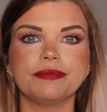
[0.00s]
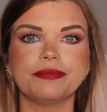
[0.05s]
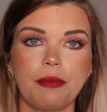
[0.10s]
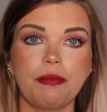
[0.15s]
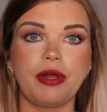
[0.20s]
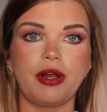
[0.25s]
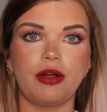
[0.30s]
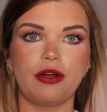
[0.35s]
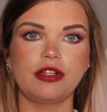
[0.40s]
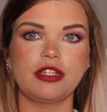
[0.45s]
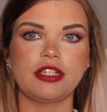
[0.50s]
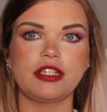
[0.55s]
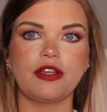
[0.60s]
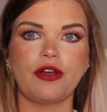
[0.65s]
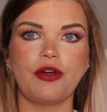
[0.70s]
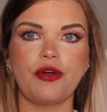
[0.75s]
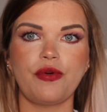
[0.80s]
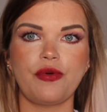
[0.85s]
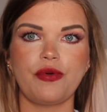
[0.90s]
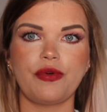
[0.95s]
but
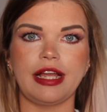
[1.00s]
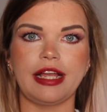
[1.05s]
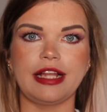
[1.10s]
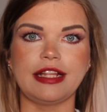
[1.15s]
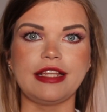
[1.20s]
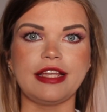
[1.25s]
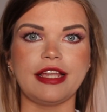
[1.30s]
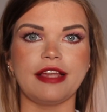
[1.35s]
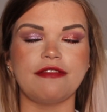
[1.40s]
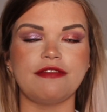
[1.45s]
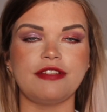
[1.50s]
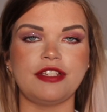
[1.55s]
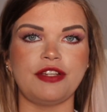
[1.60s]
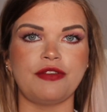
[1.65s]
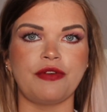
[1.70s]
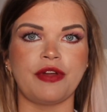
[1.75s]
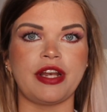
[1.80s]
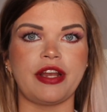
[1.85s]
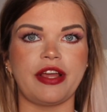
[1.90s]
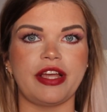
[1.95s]
also it gives
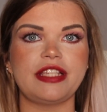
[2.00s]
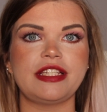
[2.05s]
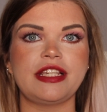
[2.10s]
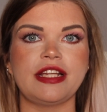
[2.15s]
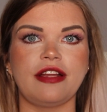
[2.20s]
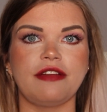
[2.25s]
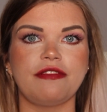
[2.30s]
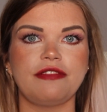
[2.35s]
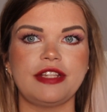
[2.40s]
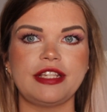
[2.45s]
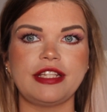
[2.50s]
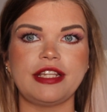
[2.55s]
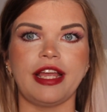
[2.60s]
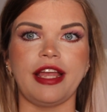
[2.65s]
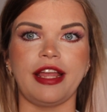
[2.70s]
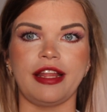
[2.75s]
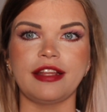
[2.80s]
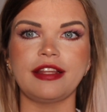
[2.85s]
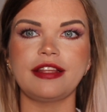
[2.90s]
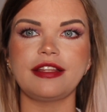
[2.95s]
you a nice enough
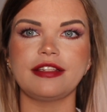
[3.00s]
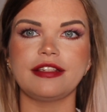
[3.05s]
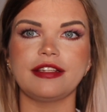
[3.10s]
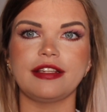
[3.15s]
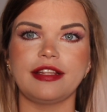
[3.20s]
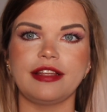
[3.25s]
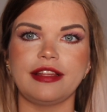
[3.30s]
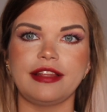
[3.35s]
tint